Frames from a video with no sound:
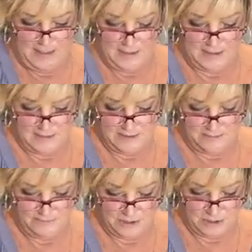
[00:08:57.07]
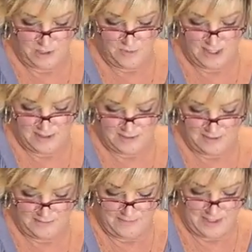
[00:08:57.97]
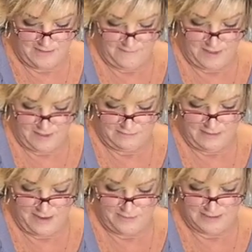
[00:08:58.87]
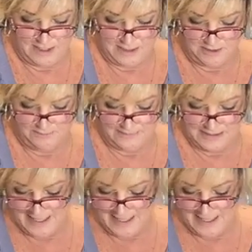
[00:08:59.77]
It is, but you know what? I'm not even going. I was going to do,